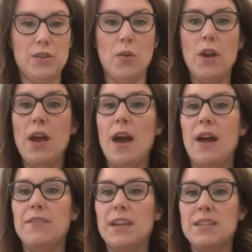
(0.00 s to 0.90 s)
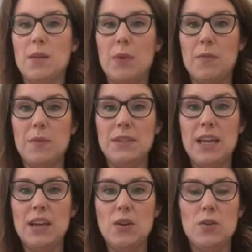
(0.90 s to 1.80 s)
So I've diced up all my
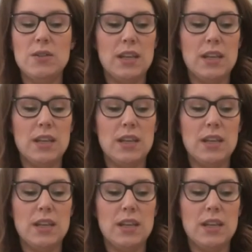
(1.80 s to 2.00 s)
potatoes,